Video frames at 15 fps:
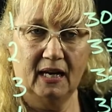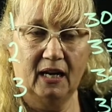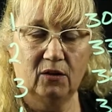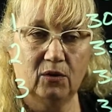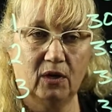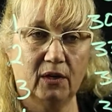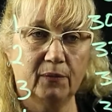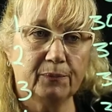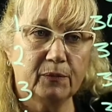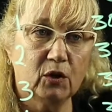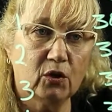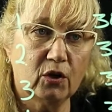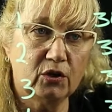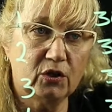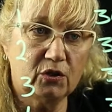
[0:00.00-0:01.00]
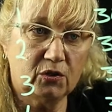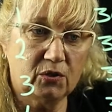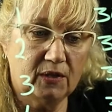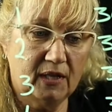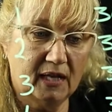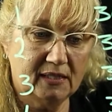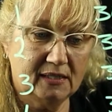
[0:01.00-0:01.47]
error. You're going to do
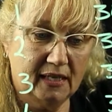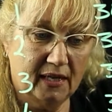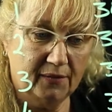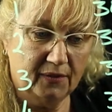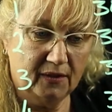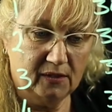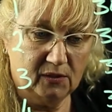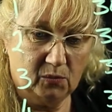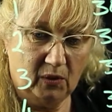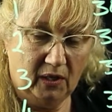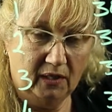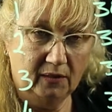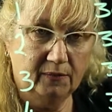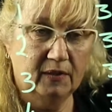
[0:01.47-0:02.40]
that down this way.